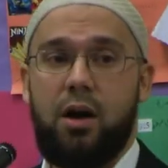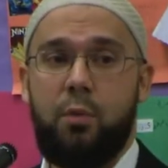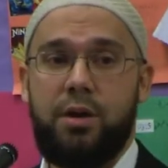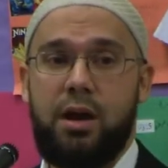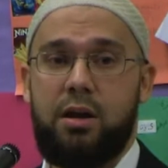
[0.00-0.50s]

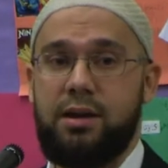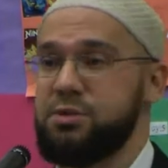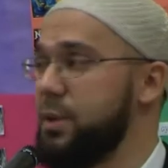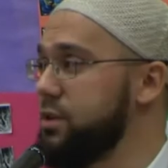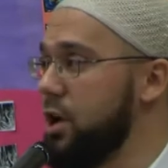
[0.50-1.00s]
We need
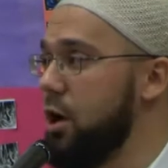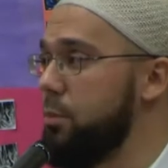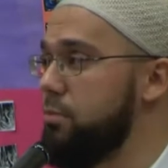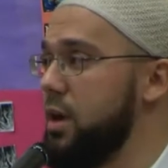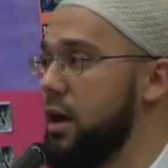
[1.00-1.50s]
as much
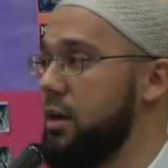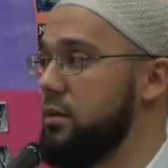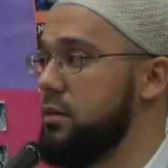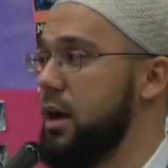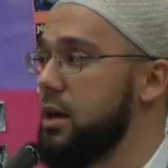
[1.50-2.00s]
help,
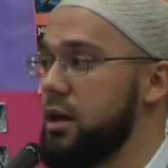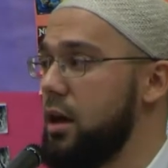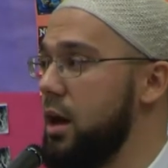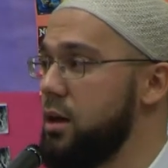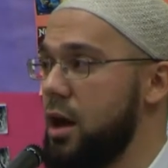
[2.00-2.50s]
and
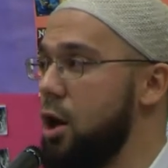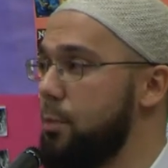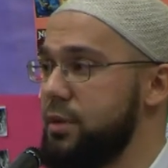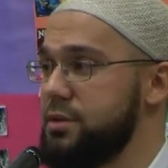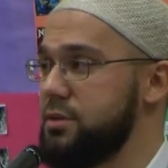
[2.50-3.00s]
any
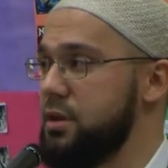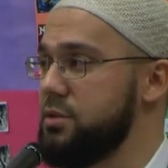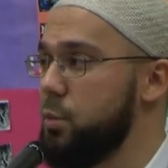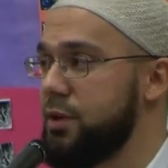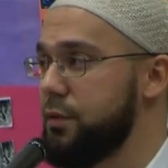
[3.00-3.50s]
help
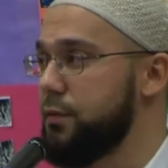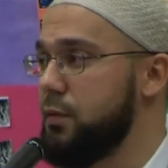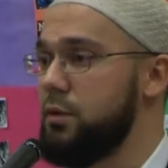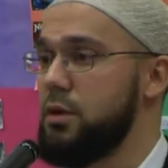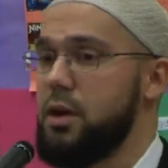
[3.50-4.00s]
is
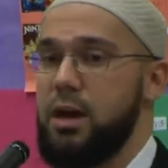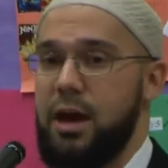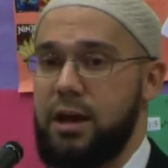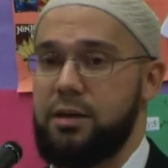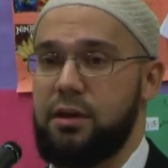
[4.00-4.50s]
wonderful.
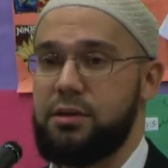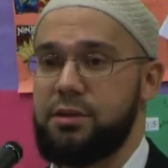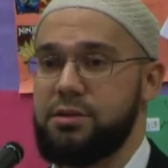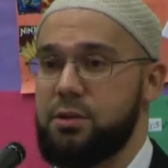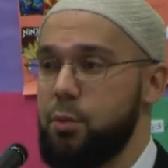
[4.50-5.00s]
And I think
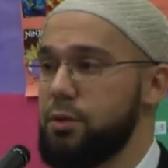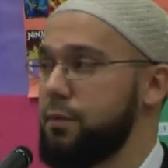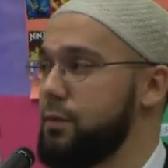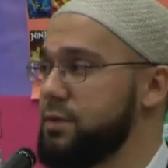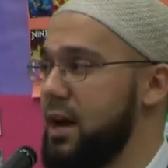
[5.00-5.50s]
this is a
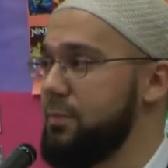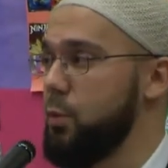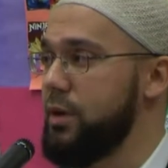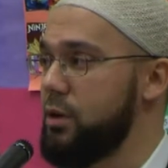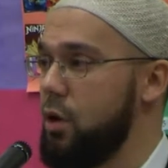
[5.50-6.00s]
wonderful time that
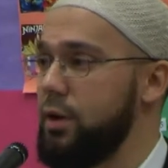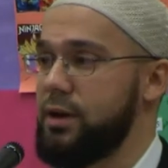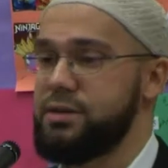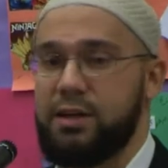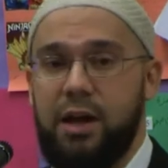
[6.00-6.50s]
we can all
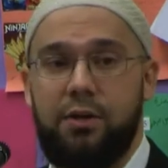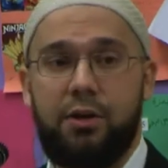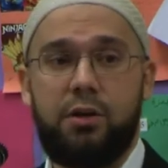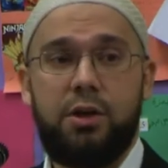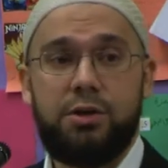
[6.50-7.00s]
get
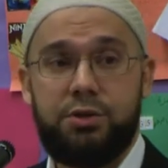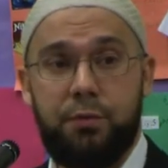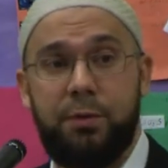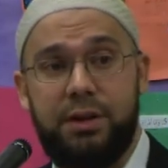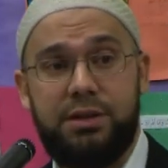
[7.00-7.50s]
together
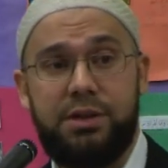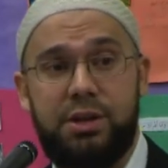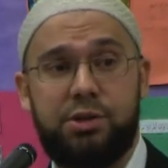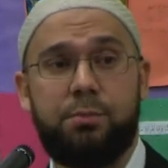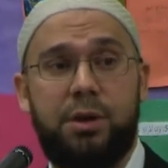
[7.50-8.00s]
to really
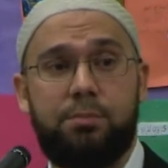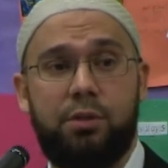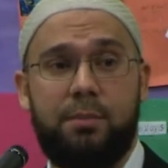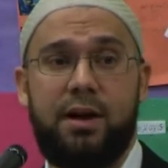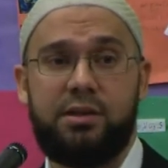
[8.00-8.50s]
teach the
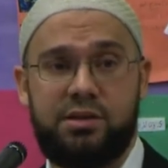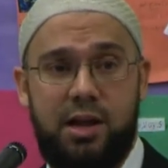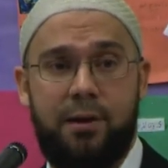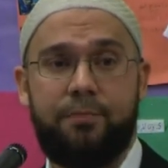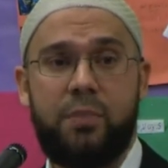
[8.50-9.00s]
people about
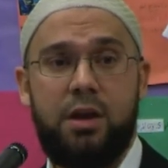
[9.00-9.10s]
Islam.